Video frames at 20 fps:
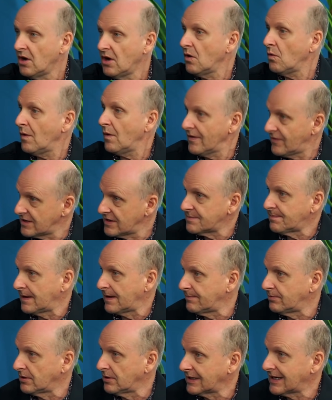where these
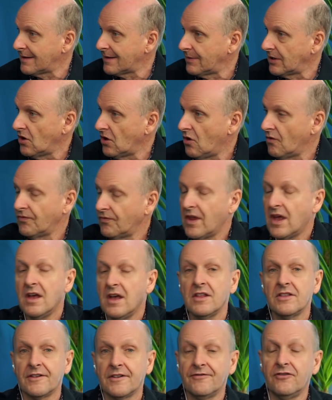people are coming on,
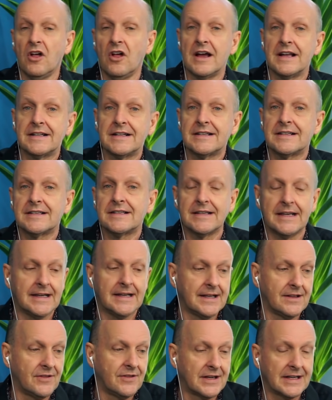the flights
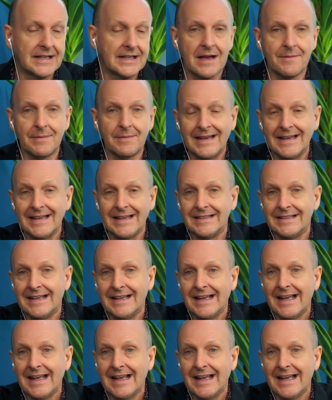that are coming in,